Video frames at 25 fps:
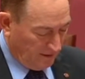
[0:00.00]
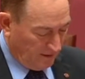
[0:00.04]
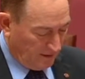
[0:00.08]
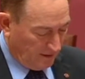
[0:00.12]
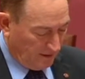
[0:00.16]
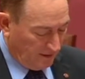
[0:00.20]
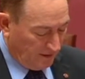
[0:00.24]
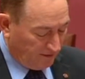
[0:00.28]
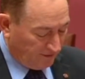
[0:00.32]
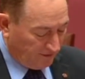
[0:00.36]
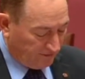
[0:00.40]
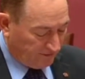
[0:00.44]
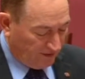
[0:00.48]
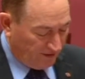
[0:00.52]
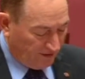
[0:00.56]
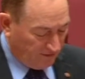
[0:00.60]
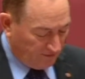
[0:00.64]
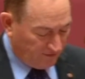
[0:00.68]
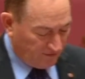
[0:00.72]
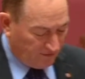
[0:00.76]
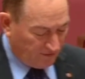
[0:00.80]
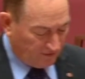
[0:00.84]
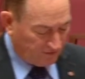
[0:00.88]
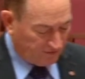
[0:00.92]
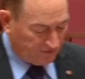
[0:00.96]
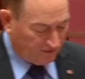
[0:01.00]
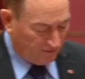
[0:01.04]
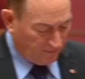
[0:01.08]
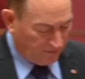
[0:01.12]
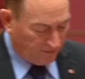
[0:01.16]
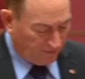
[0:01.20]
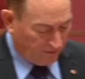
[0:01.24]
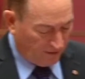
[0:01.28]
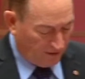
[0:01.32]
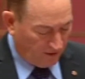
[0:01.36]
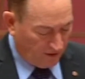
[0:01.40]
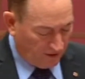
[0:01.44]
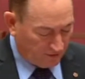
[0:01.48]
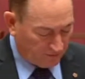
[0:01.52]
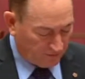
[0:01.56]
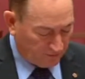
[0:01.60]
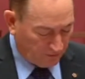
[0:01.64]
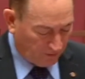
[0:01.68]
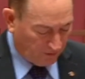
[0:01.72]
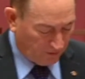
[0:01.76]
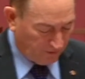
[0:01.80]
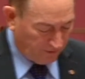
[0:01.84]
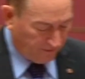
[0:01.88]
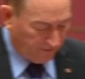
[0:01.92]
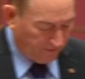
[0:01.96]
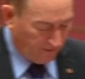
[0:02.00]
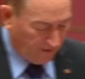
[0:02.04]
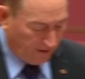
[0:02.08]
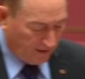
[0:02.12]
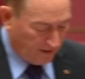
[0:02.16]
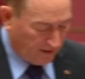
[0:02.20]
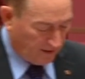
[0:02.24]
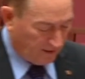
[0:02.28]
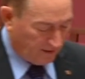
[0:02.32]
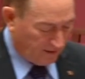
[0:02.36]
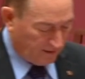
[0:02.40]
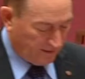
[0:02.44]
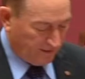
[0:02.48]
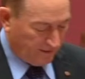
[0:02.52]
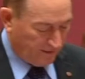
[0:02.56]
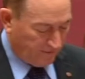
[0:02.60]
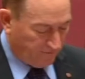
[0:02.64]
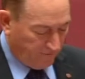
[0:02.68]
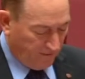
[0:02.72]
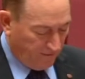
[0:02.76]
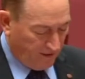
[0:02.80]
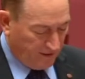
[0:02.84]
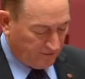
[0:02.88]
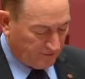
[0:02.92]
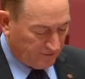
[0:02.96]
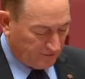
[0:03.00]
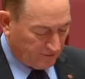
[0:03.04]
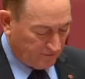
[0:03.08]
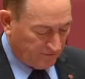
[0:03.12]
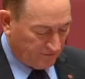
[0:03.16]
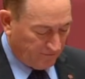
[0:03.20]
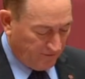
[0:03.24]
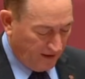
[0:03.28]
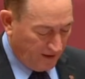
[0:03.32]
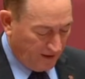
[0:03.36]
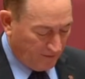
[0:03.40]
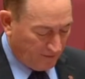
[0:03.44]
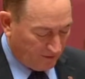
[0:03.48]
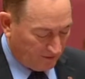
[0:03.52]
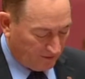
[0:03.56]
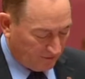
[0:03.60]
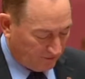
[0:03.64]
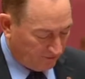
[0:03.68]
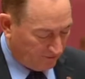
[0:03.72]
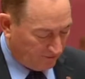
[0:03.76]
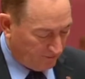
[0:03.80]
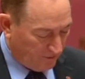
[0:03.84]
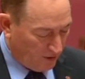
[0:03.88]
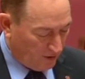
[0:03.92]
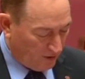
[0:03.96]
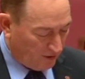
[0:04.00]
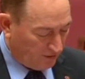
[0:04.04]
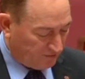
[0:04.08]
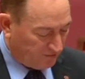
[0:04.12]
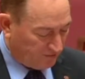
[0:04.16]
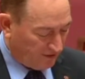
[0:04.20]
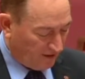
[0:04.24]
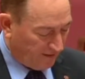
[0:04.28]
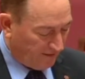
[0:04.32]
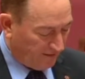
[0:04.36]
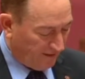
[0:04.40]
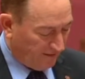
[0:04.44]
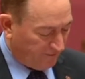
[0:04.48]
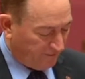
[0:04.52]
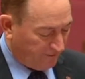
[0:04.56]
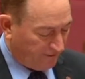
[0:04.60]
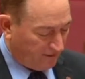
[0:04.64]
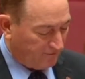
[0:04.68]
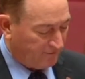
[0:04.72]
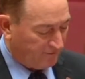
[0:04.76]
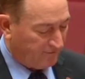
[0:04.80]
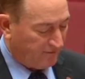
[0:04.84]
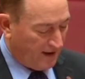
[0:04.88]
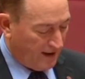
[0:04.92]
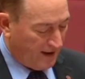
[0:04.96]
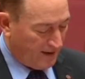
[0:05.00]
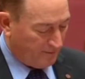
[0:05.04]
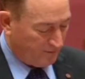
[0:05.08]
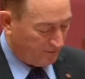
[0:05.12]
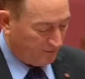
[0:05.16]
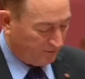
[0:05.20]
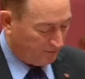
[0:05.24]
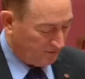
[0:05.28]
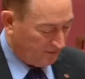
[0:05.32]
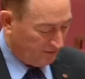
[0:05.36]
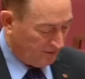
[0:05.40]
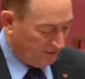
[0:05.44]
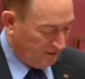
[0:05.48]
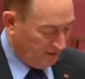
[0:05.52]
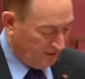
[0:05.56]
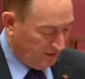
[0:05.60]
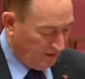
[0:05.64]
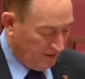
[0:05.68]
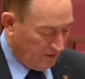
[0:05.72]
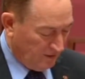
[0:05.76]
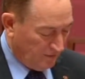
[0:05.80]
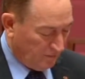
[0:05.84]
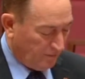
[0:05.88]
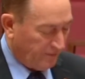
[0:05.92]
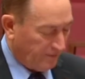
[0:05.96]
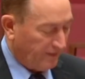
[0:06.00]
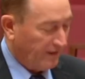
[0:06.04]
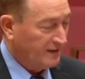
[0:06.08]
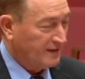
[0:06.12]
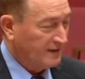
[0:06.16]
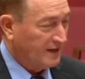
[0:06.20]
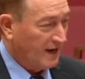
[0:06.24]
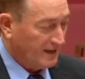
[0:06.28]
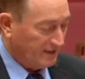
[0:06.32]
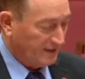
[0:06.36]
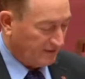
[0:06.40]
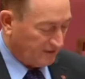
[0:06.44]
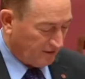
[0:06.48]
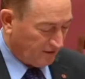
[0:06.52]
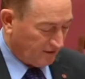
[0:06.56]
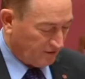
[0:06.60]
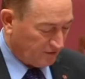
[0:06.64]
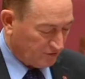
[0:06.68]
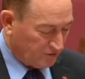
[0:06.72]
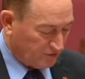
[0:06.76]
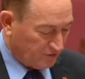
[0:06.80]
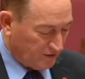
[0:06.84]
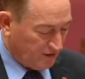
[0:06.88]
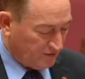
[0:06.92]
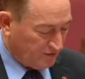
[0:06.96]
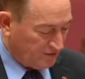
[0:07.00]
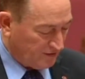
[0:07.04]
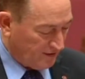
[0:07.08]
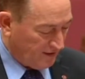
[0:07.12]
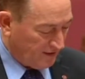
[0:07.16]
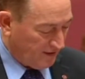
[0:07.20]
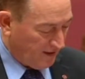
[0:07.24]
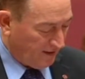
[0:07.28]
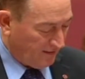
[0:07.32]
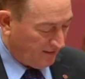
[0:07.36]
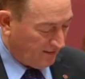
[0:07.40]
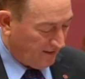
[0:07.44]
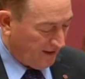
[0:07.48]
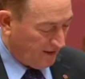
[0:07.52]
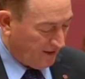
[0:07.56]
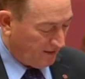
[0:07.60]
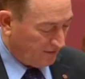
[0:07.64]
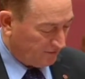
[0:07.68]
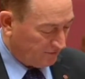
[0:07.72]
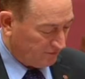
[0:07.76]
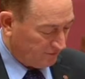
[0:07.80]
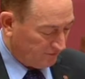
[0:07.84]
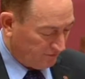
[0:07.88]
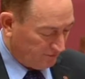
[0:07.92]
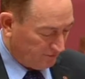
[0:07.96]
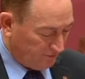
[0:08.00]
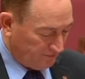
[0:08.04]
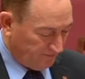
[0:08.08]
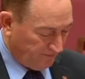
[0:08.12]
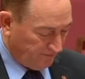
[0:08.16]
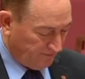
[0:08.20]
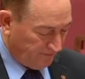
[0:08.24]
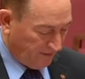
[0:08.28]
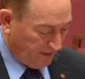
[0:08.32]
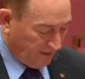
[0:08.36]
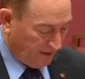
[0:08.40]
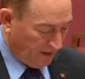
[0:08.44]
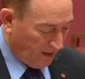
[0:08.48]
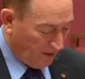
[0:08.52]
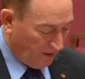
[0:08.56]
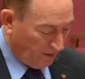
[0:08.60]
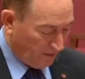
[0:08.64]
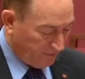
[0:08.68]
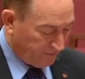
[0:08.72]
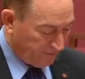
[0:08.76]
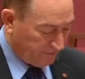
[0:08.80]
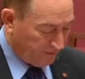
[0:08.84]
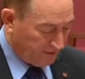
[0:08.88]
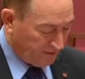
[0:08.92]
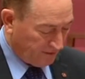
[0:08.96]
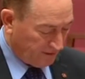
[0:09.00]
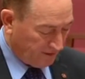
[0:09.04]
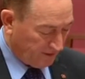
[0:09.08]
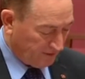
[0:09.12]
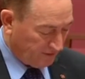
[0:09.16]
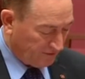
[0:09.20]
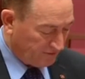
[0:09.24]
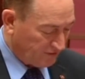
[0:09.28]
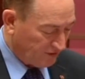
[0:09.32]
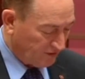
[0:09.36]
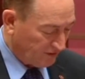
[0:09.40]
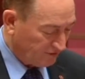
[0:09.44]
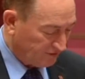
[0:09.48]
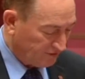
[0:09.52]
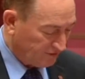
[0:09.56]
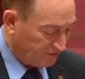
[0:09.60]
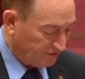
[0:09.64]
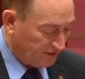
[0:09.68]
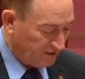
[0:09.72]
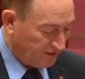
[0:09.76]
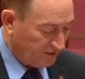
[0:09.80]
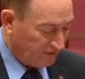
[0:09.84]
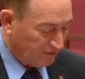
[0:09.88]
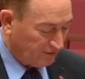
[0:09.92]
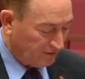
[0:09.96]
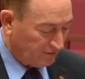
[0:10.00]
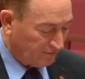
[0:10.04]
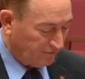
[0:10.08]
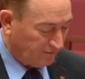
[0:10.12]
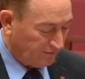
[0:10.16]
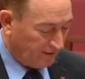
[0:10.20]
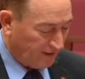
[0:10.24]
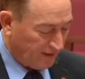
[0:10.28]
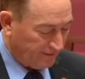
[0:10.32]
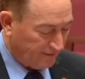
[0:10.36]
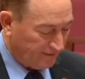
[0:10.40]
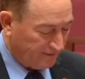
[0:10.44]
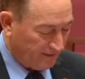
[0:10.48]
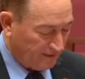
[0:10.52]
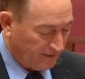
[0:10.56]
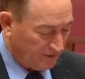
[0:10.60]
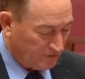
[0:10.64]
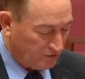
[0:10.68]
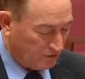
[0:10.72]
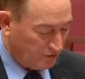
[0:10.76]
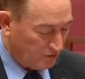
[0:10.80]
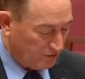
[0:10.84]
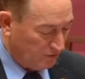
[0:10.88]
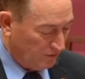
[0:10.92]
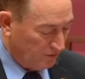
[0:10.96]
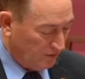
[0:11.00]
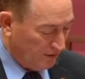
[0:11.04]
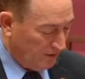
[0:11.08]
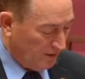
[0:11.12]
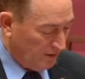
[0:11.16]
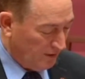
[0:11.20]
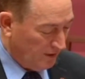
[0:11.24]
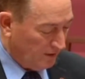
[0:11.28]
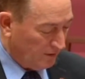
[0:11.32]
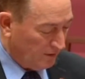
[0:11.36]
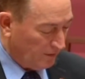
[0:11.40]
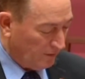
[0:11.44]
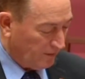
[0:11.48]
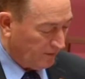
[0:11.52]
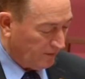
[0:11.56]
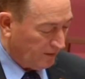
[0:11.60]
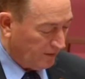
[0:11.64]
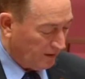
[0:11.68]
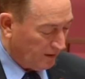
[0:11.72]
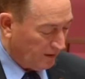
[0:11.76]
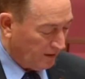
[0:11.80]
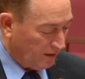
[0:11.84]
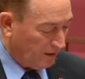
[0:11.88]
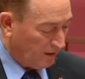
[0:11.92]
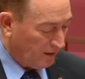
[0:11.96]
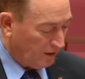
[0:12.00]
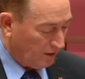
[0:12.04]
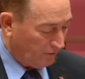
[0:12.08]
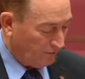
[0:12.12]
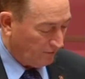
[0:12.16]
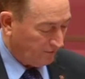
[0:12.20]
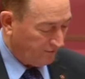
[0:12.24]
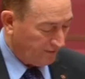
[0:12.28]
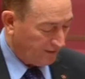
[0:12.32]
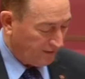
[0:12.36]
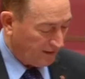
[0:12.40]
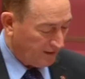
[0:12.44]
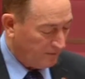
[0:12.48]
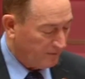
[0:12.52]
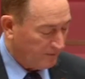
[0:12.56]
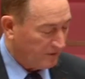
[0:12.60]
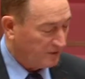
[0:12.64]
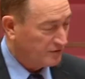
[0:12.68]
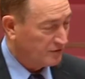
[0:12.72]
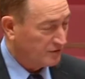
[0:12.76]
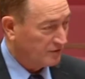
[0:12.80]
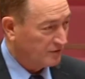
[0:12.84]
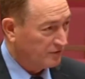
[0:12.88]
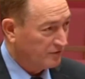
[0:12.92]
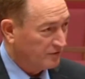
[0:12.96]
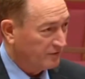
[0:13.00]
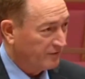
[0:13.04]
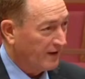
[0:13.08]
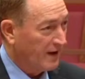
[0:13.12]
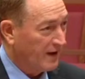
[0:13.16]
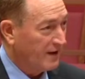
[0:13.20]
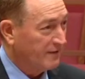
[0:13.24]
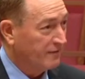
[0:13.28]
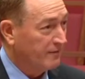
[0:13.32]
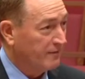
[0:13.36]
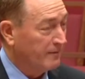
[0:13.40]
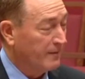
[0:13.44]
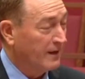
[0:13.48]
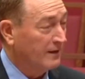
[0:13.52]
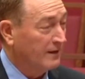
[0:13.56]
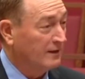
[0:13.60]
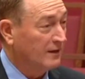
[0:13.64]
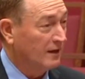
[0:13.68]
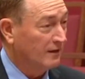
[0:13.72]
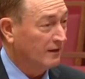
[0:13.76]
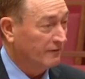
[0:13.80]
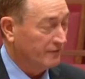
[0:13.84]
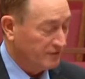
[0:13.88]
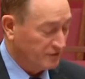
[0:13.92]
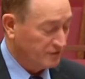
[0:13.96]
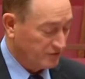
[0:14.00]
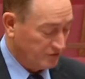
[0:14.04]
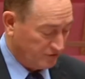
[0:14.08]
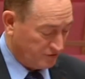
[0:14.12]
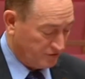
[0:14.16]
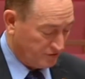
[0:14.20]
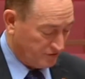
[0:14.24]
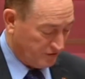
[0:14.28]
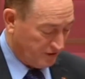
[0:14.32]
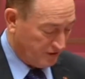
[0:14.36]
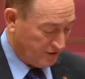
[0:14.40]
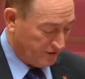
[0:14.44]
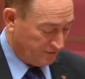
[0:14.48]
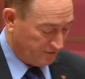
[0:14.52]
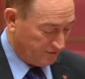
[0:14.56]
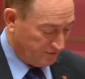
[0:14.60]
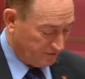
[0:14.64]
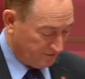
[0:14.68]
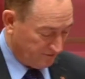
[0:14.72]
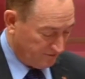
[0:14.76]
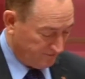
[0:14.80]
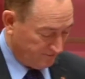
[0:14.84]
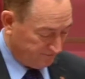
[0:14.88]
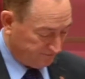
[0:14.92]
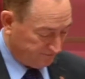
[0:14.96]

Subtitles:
It is easy to sympathise with the friends and families of murdered South African farmers when they take to the streets in their thousands. However, it is just as easy to forget the issue when the horrific images fade from our television screens.